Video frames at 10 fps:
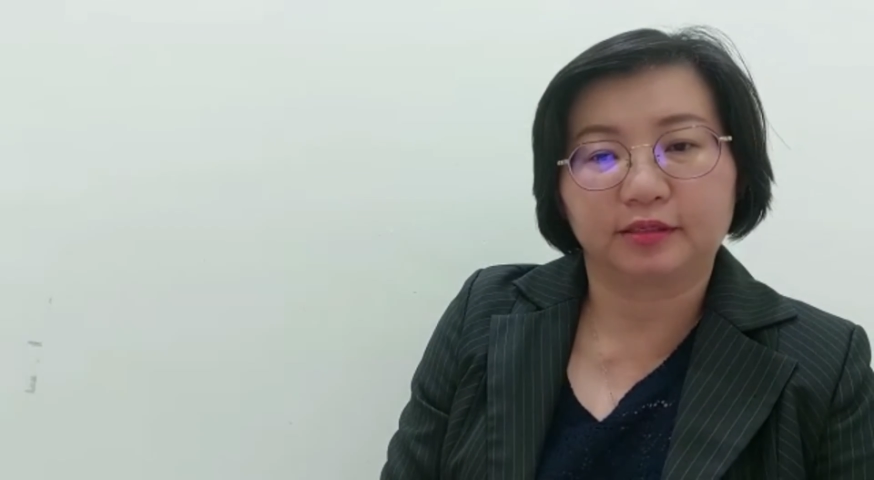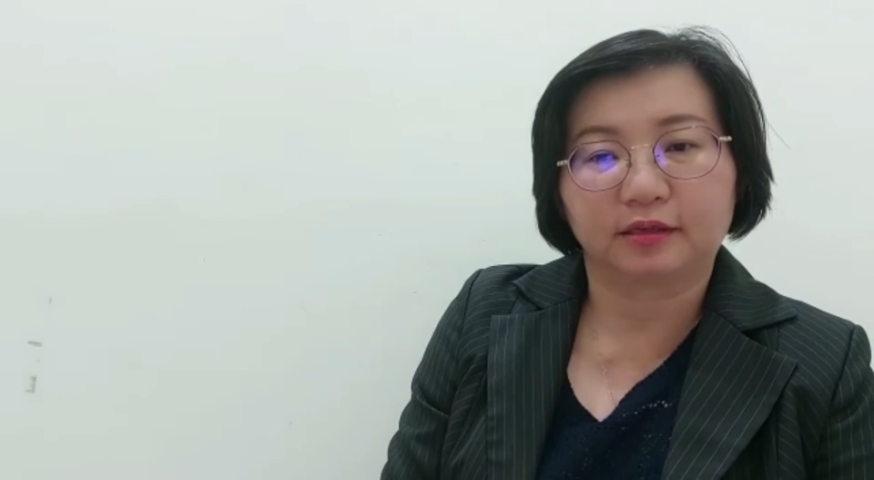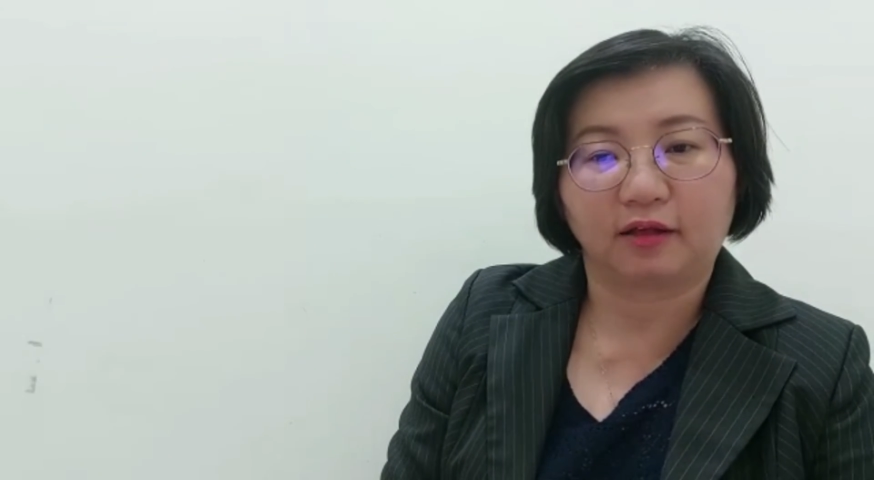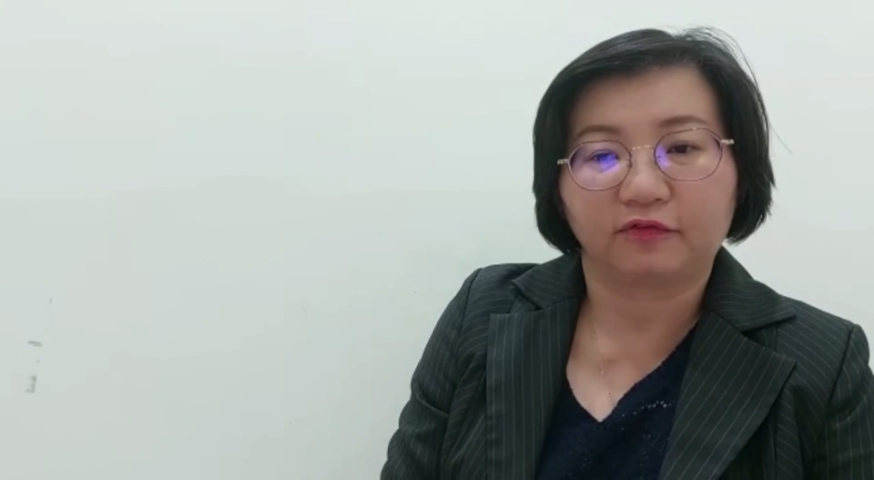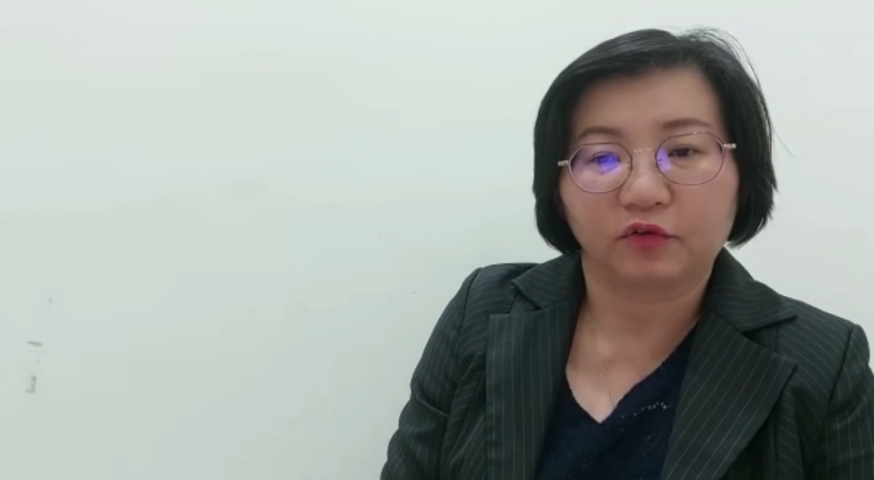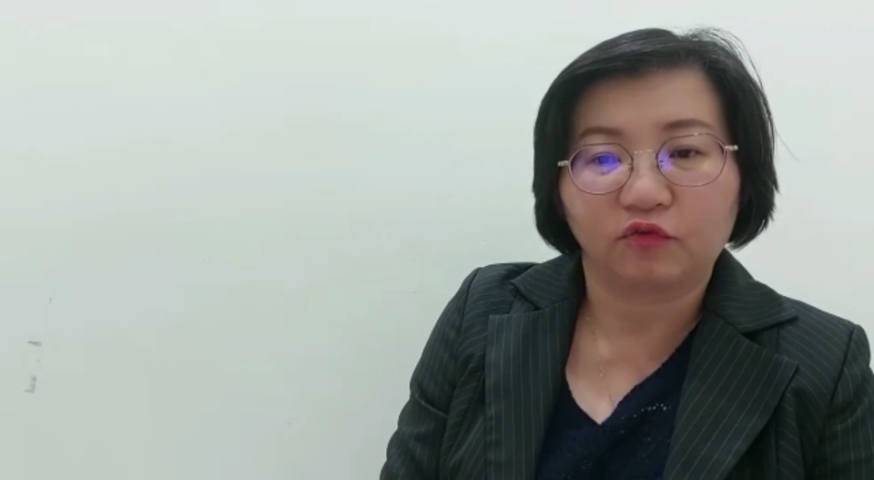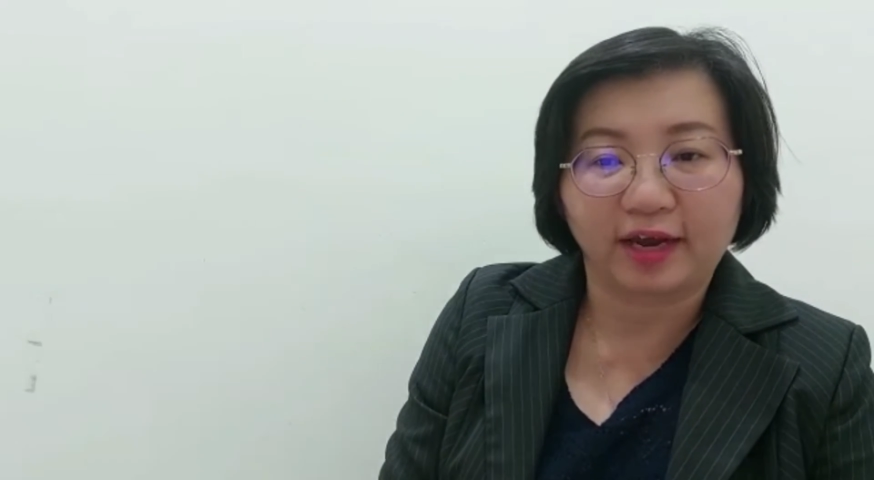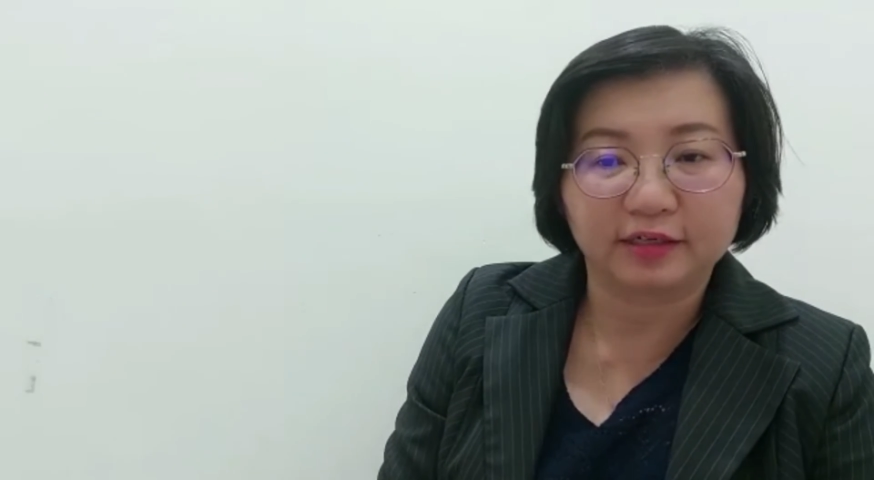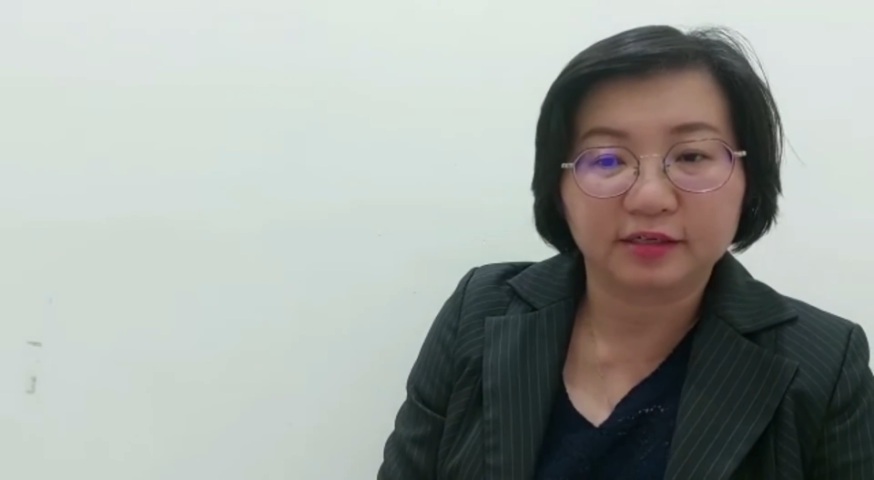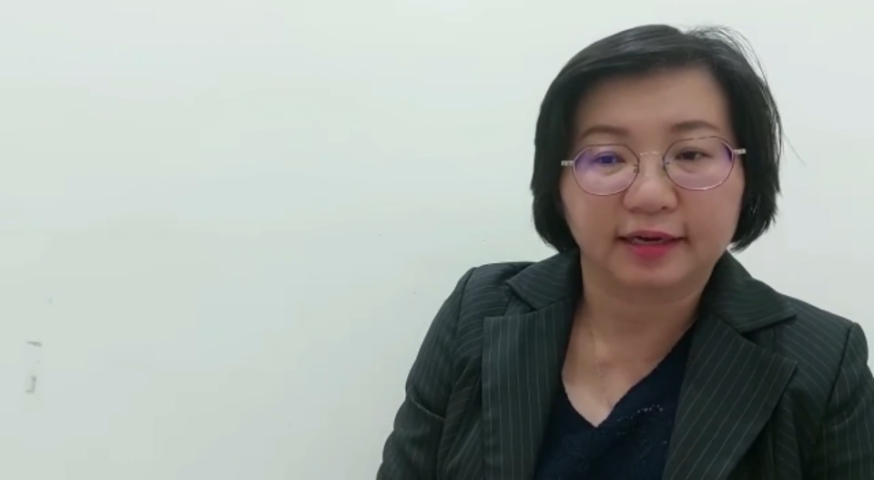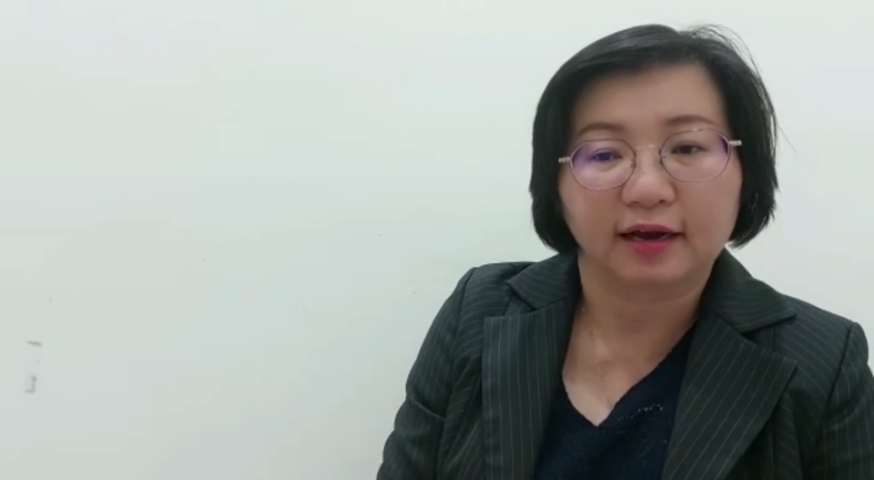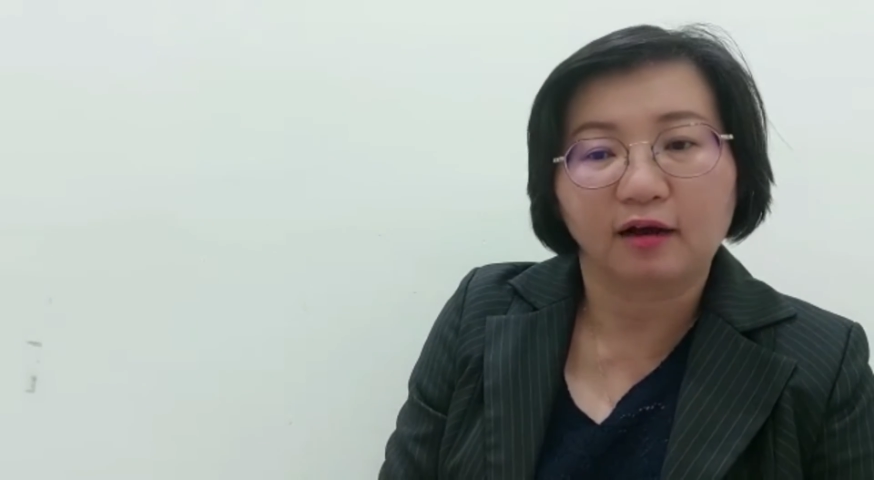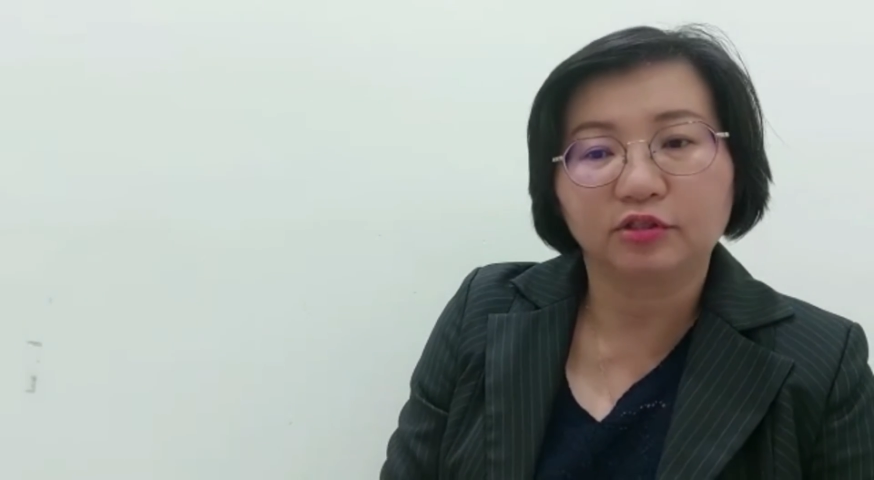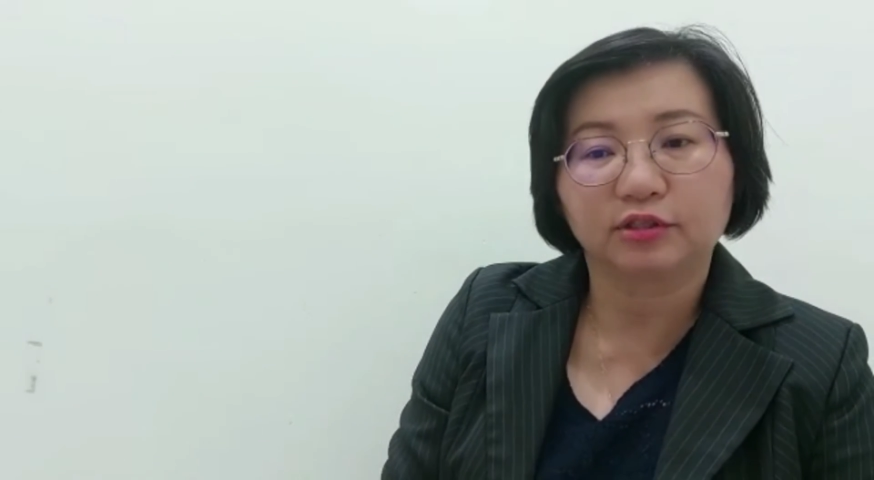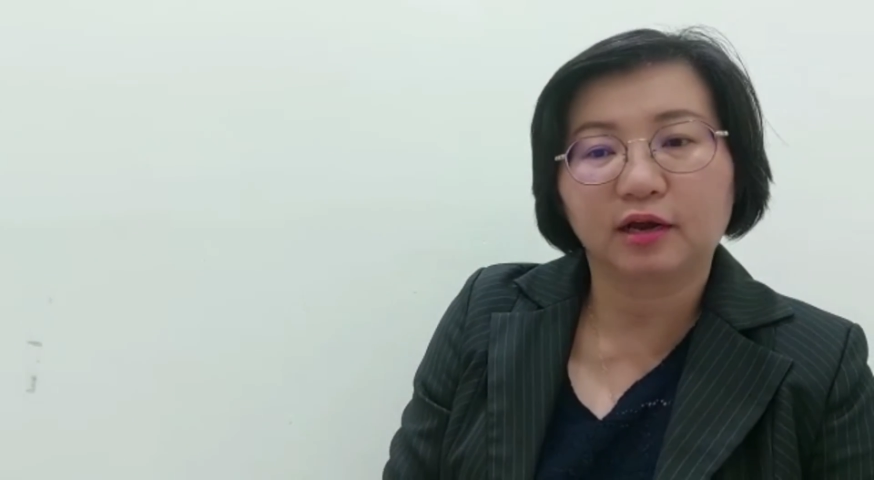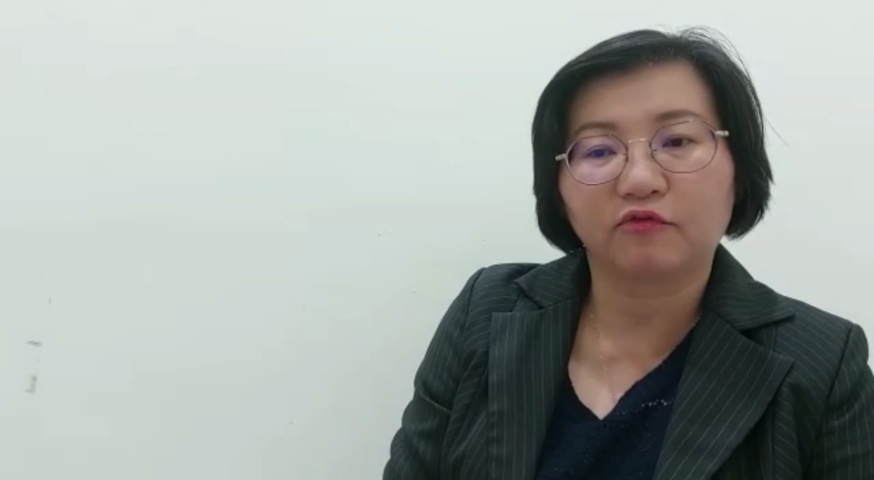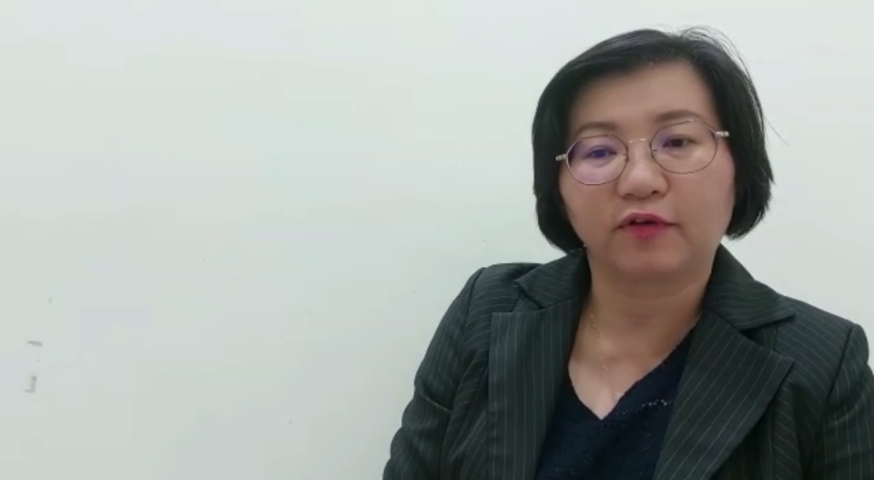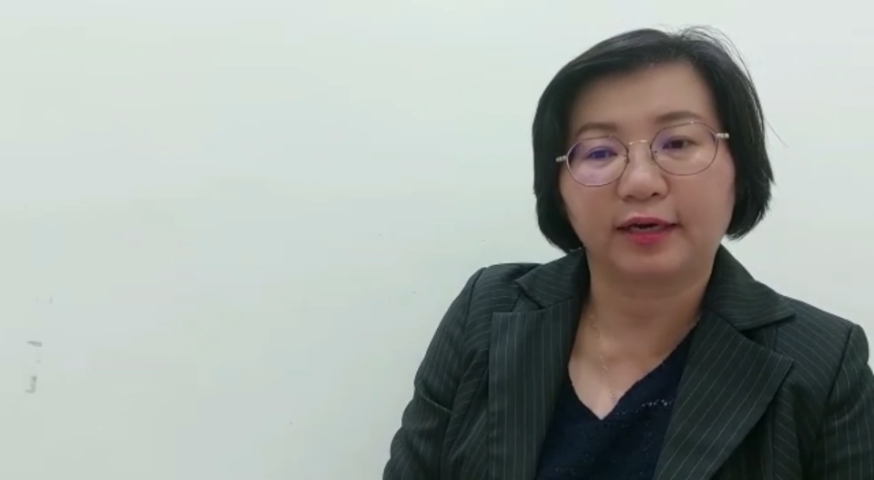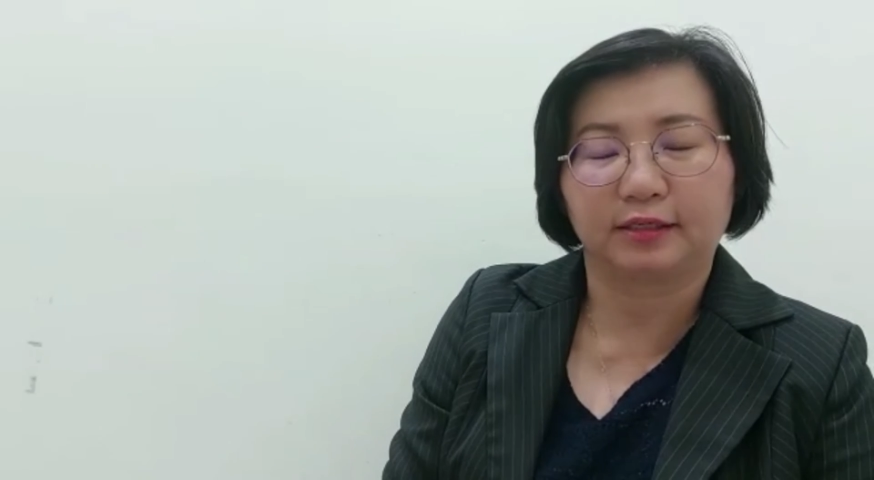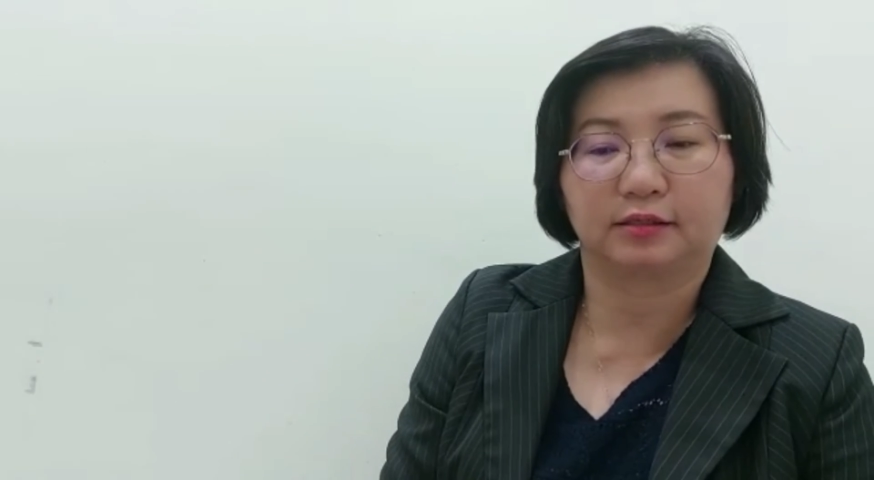self-awareness and cultural
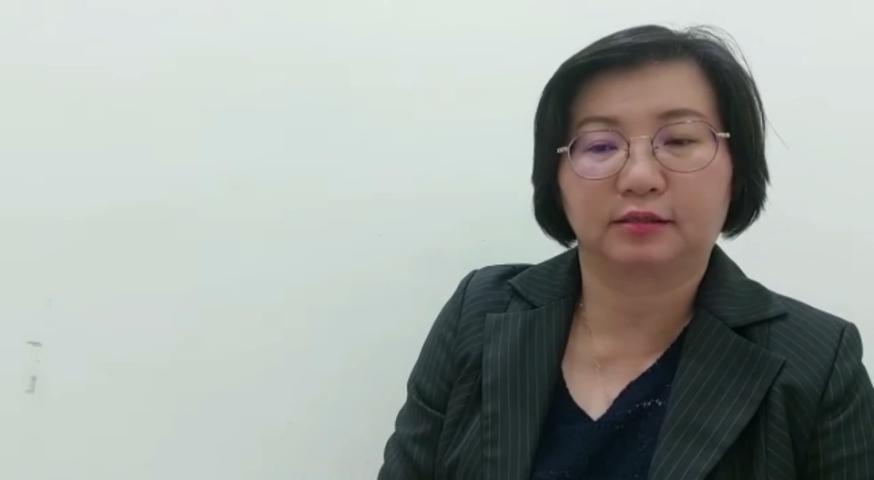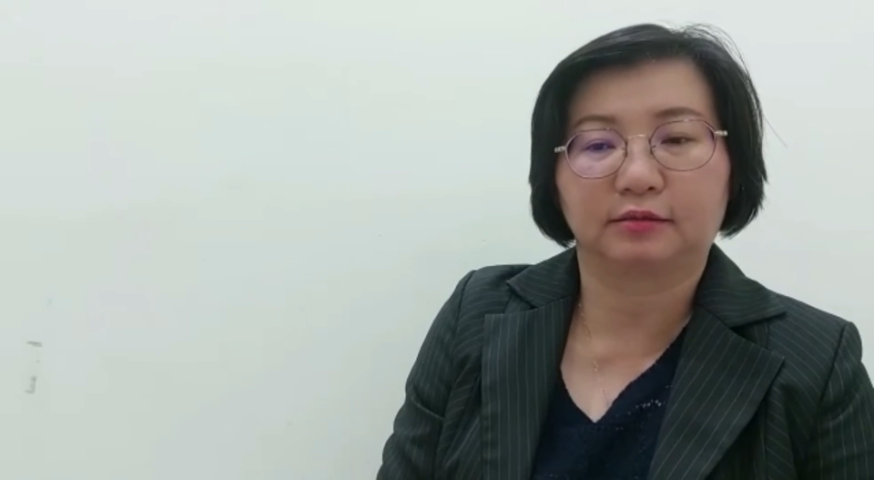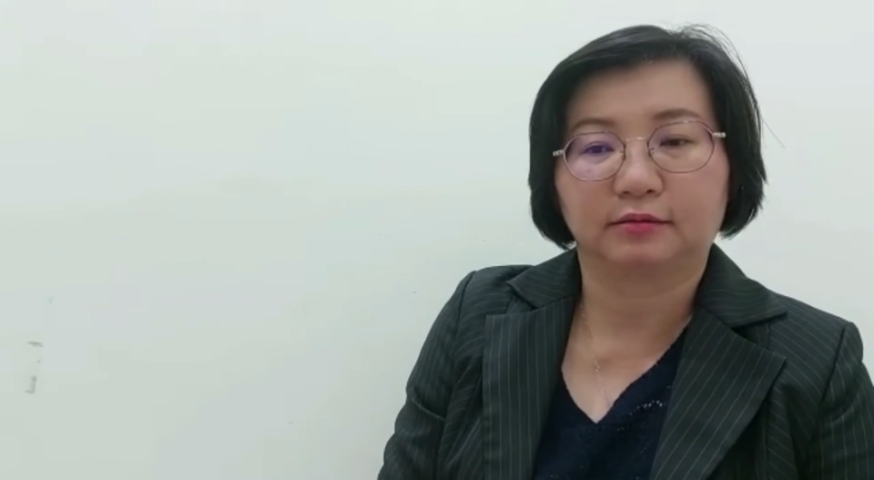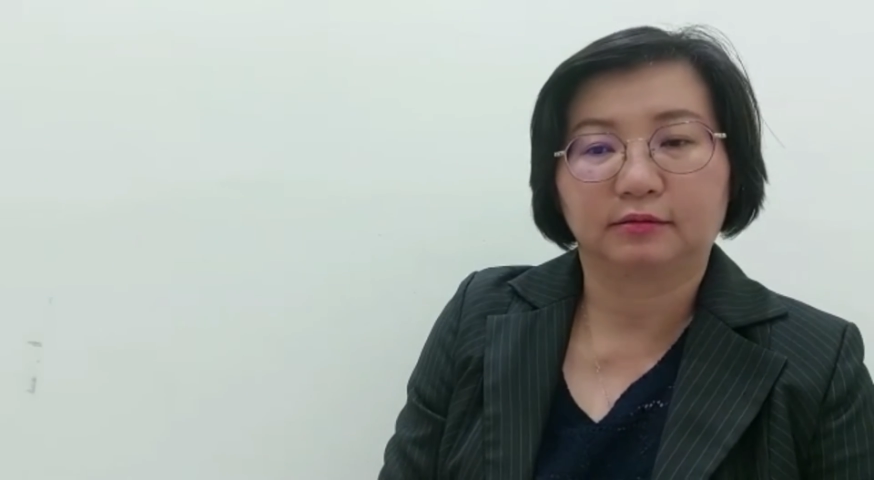awareness.